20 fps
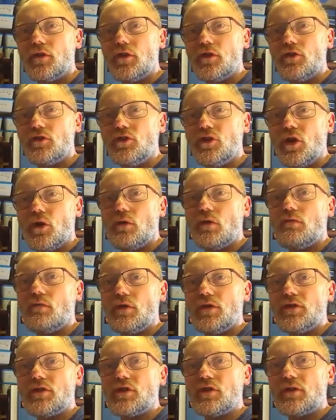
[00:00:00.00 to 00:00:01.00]
Knowing
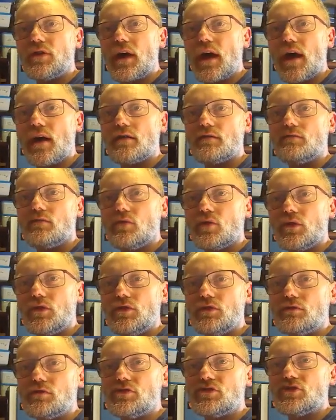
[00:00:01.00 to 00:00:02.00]
what you're good at and what
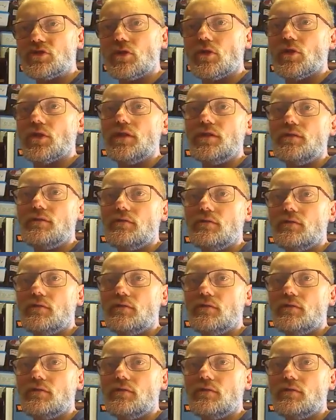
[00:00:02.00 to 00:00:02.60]
you enjoy,